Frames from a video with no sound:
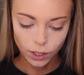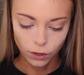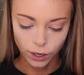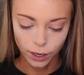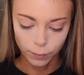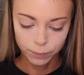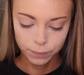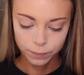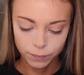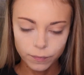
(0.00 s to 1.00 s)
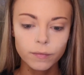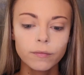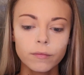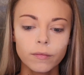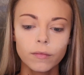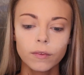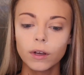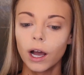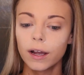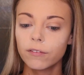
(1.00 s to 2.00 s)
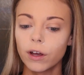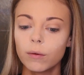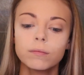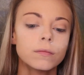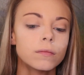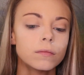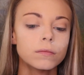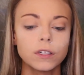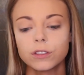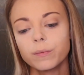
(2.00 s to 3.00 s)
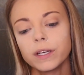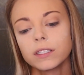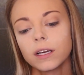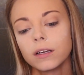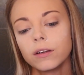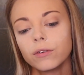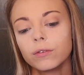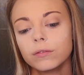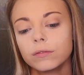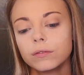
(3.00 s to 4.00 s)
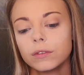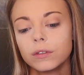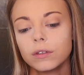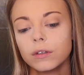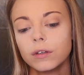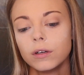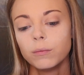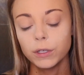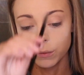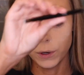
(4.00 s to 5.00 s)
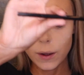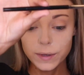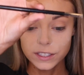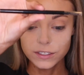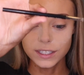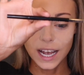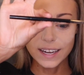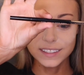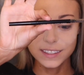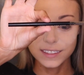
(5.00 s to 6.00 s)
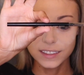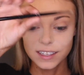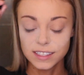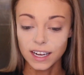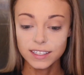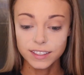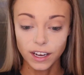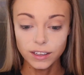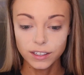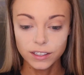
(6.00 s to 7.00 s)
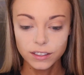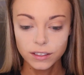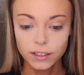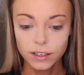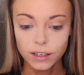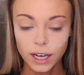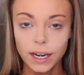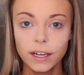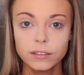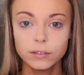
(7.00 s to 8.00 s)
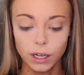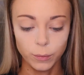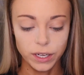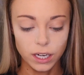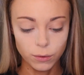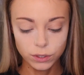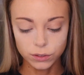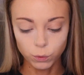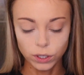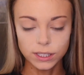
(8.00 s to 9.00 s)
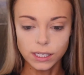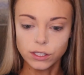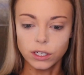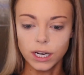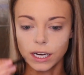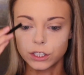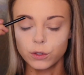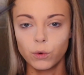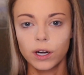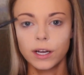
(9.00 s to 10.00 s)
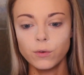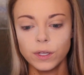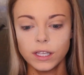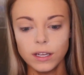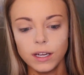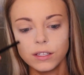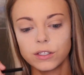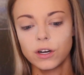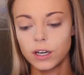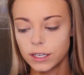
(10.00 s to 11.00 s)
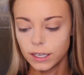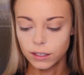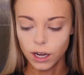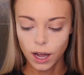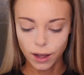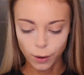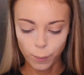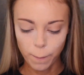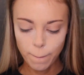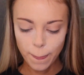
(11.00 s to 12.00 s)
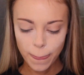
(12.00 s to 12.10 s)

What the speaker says: okay, I give up. That's the best I can do. But the brow pencil's nice. It's a nice color. And it was, once I started actually working with it, it started to